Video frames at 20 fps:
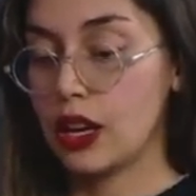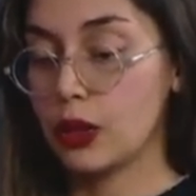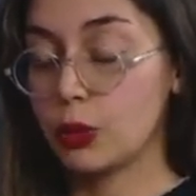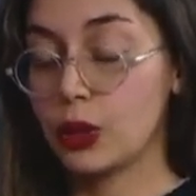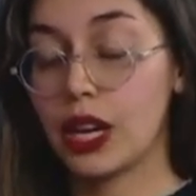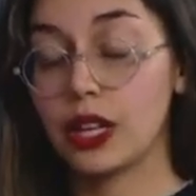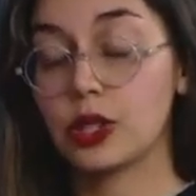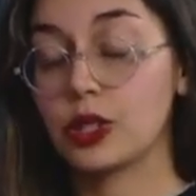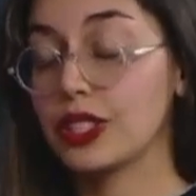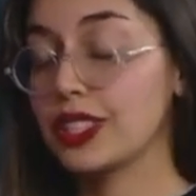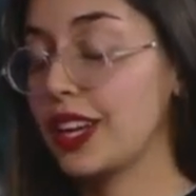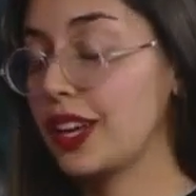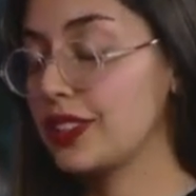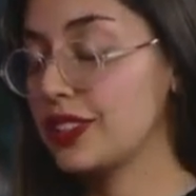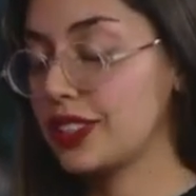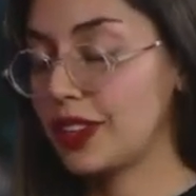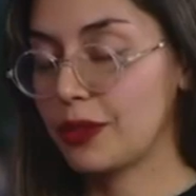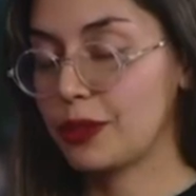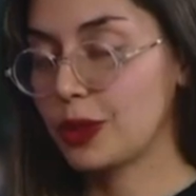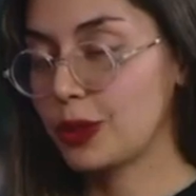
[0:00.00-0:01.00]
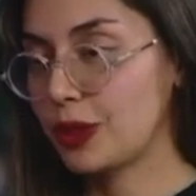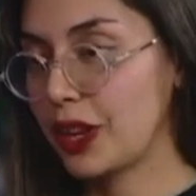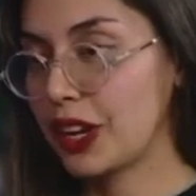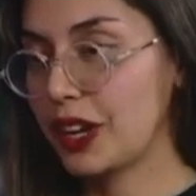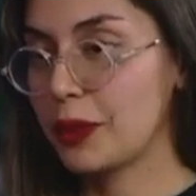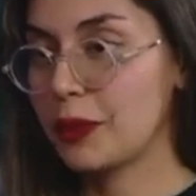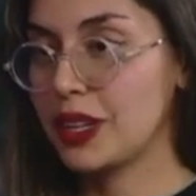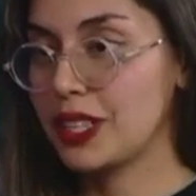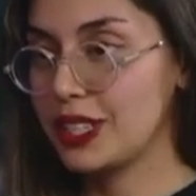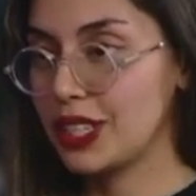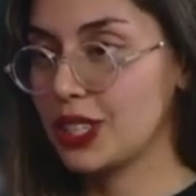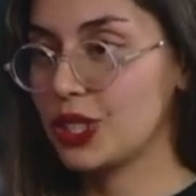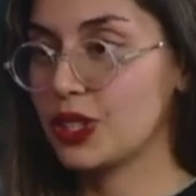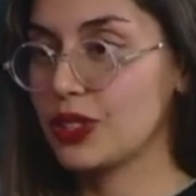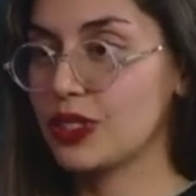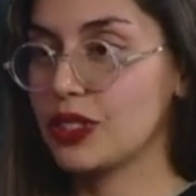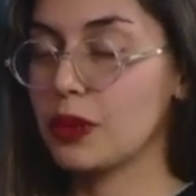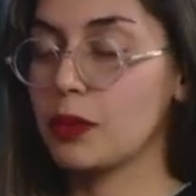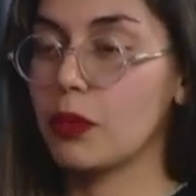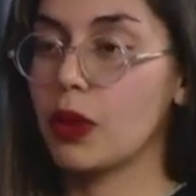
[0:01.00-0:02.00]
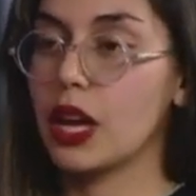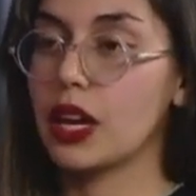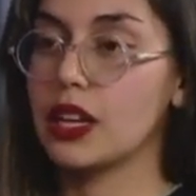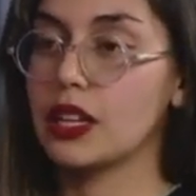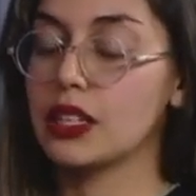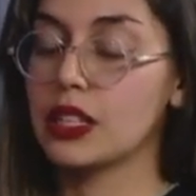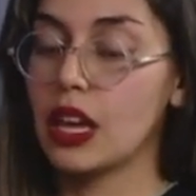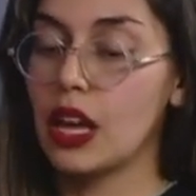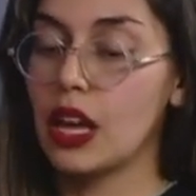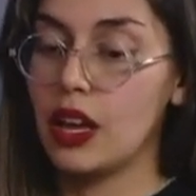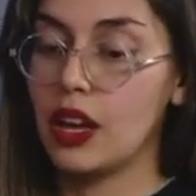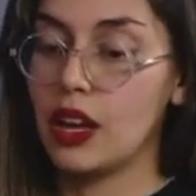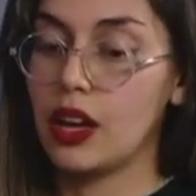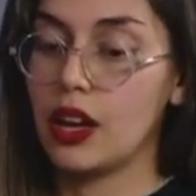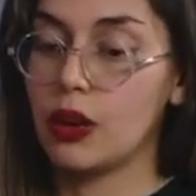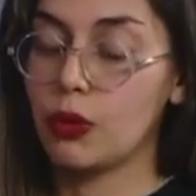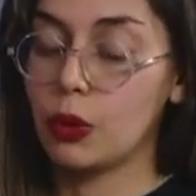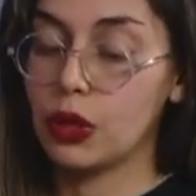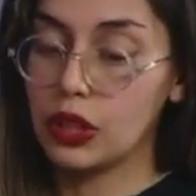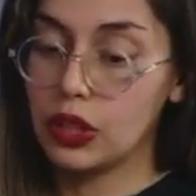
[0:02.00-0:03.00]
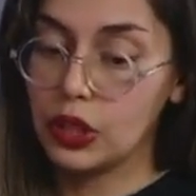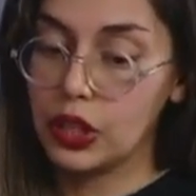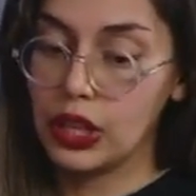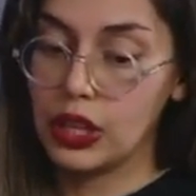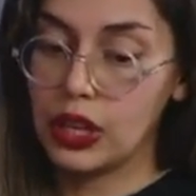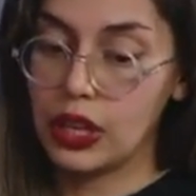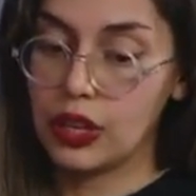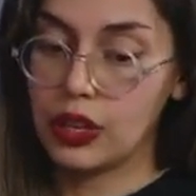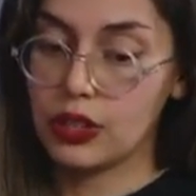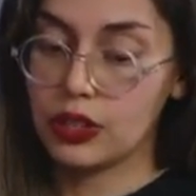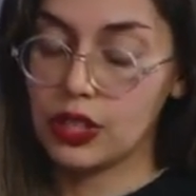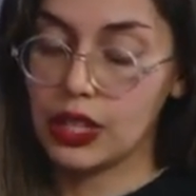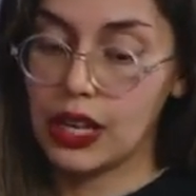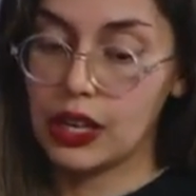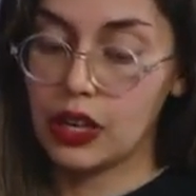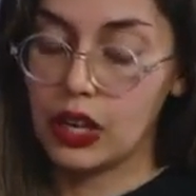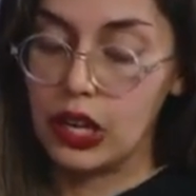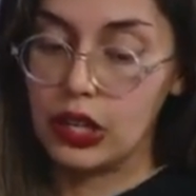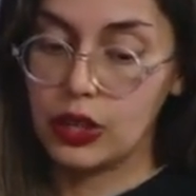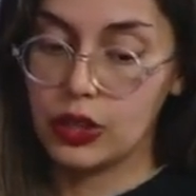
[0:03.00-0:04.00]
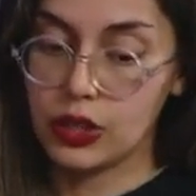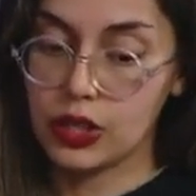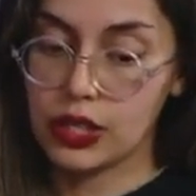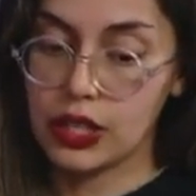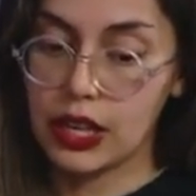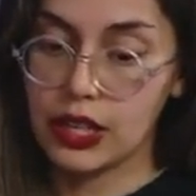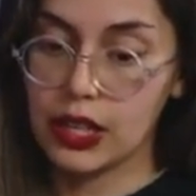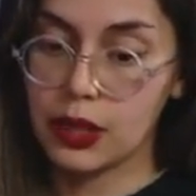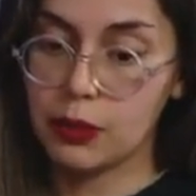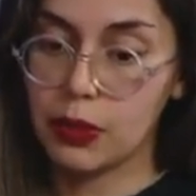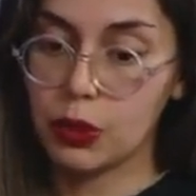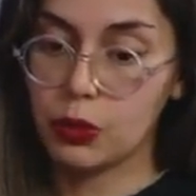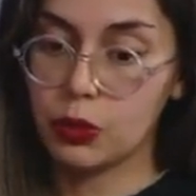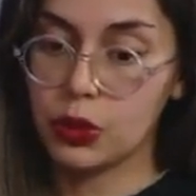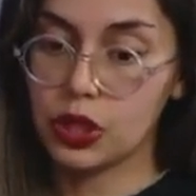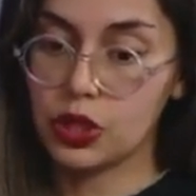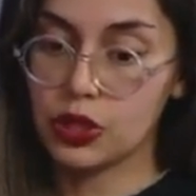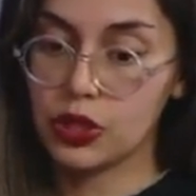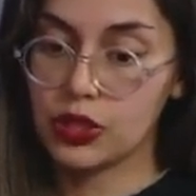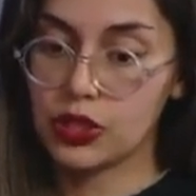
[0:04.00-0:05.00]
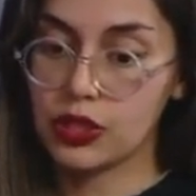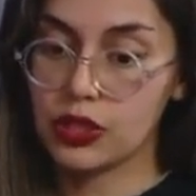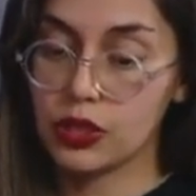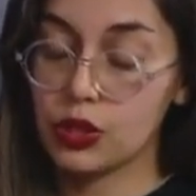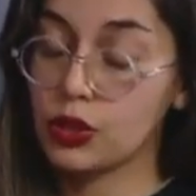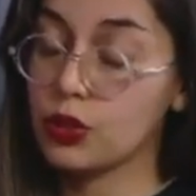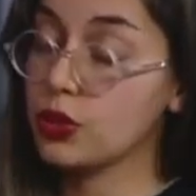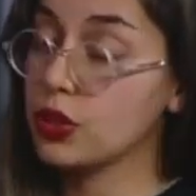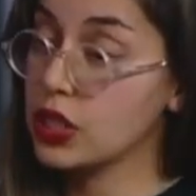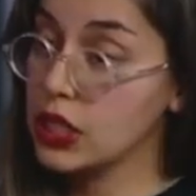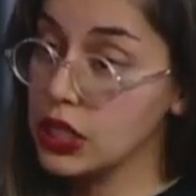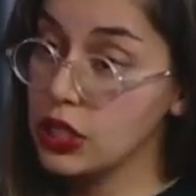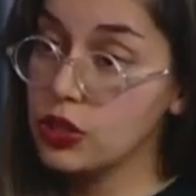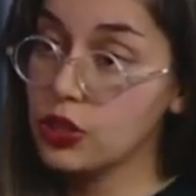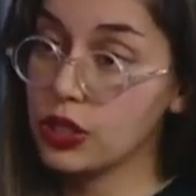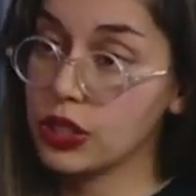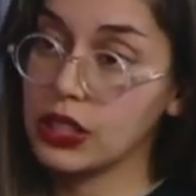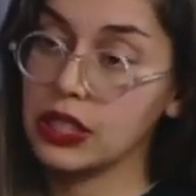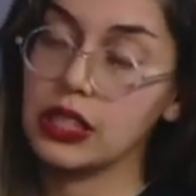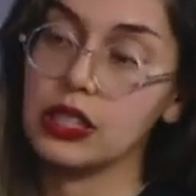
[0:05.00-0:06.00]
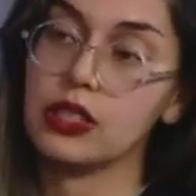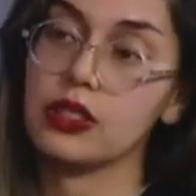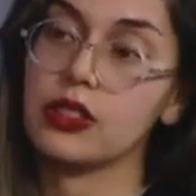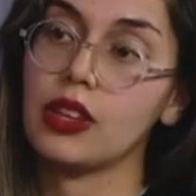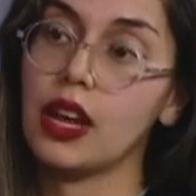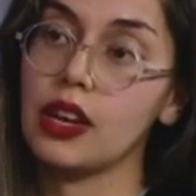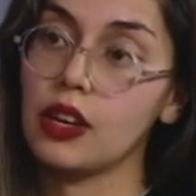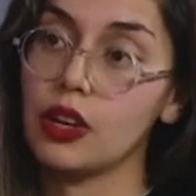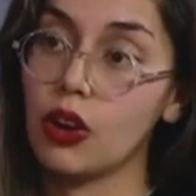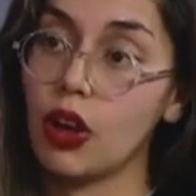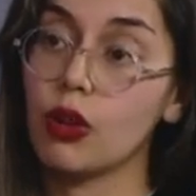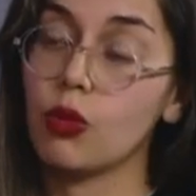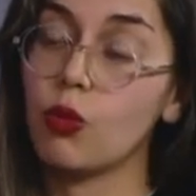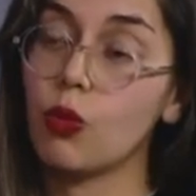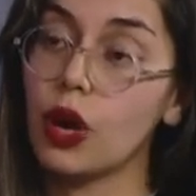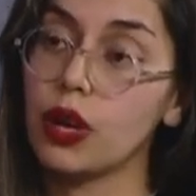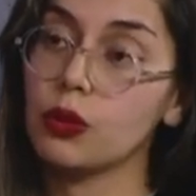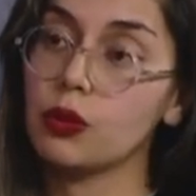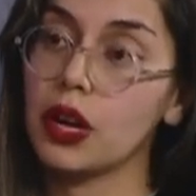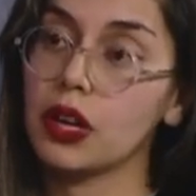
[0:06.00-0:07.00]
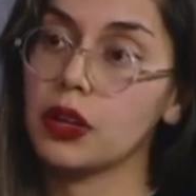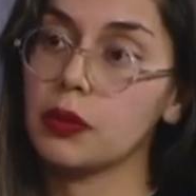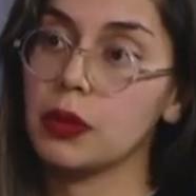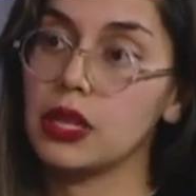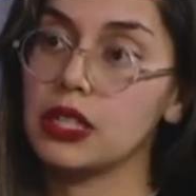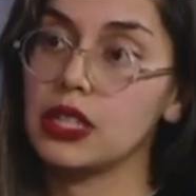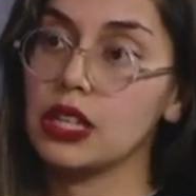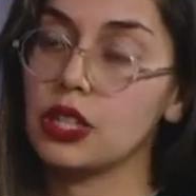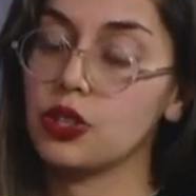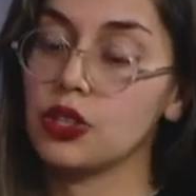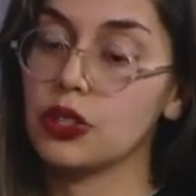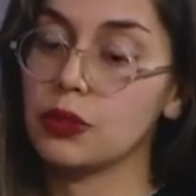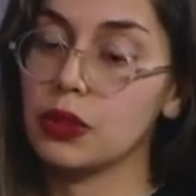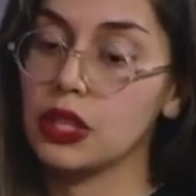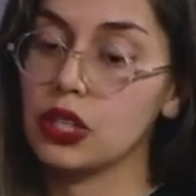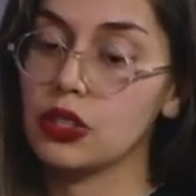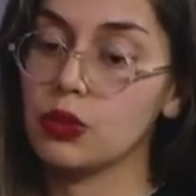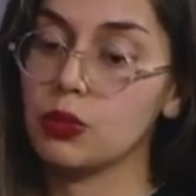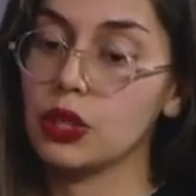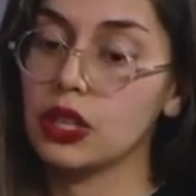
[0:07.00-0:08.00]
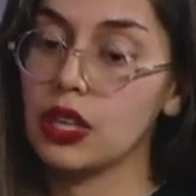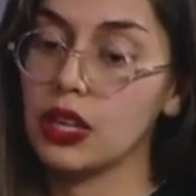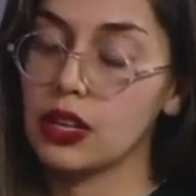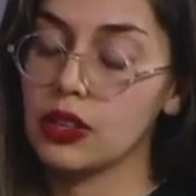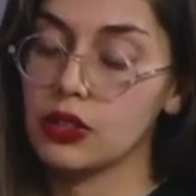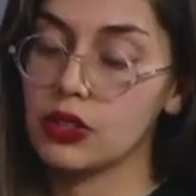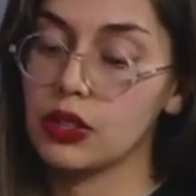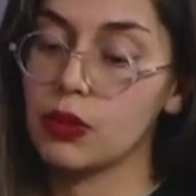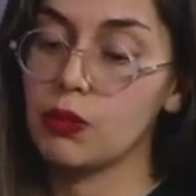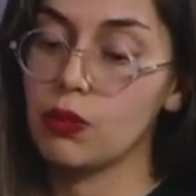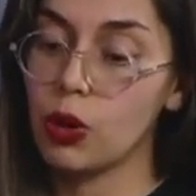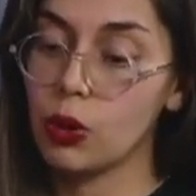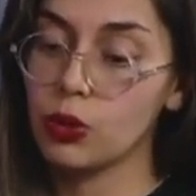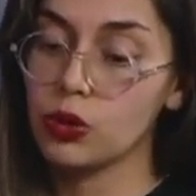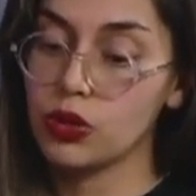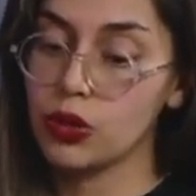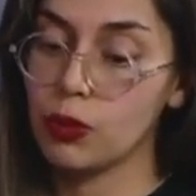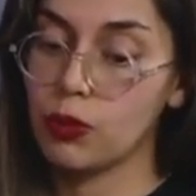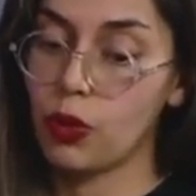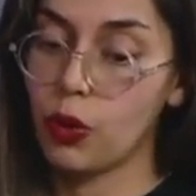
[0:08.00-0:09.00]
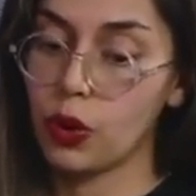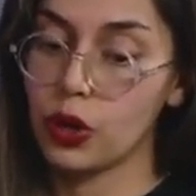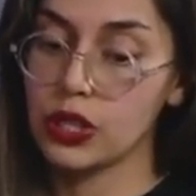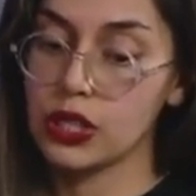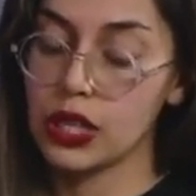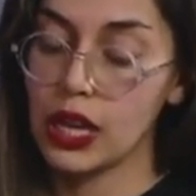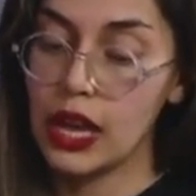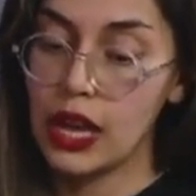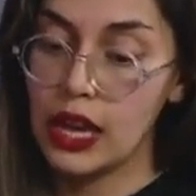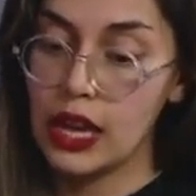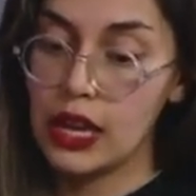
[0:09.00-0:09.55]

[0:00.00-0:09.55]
we actually had several recommendations in mind when looking at our data and our study, but we just strategically decided on one recommendation because we think it's the most important,